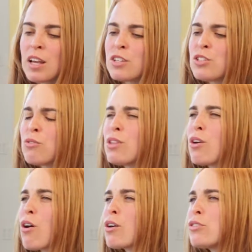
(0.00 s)
So
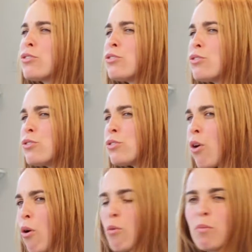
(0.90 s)
there are
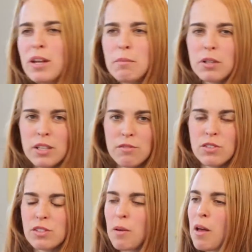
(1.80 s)
so many
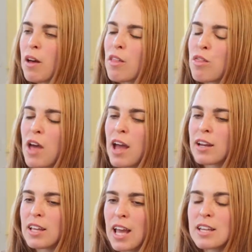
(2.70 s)
beliefs
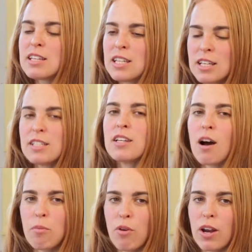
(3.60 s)
that can need
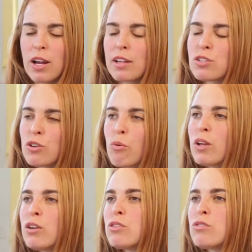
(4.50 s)
upgrading. And so what
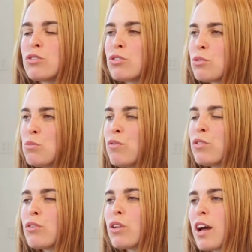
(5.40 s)
you can do is you can just move
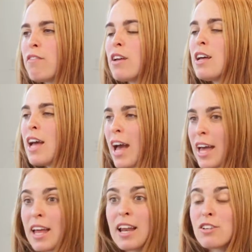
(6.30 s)
through your life,
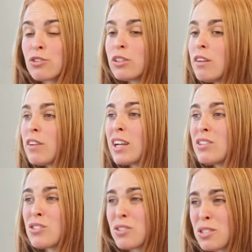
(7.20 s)
and as you're living, you
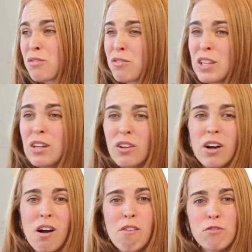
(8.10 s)
start to feel
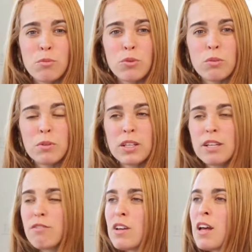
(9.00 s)
uncomfortable with a
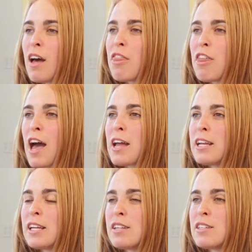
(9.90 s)
belief that
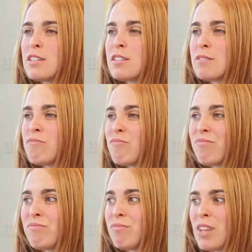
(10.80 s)
is
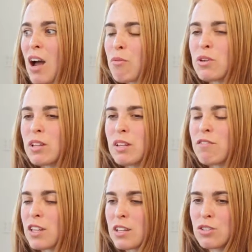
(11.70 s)
not really
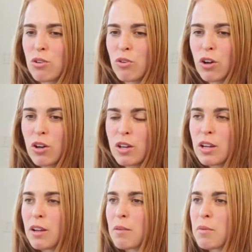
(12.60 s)
feeling so good.
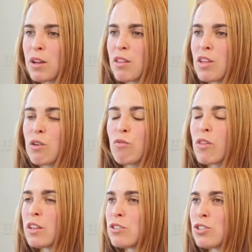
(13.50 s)
I'm going to think of
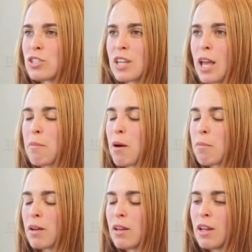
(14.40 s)
one that just came
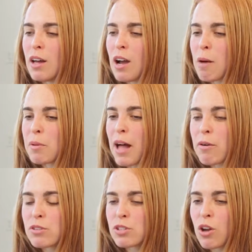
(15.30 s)
up a couple
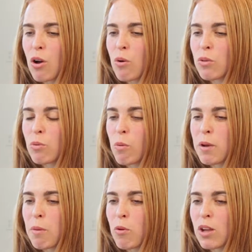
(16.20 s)
hours ago with a woman
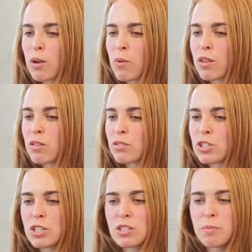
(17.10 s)
I'm working with.
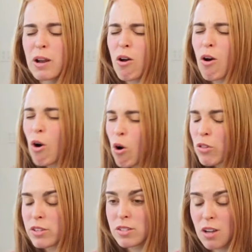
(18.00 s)
She'd spent all
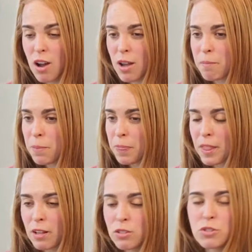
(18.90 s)
this time
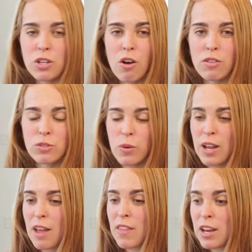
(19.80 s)
losing all this
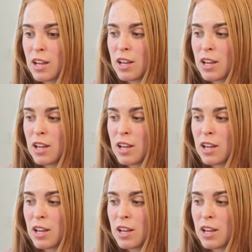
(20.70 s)
weight, and then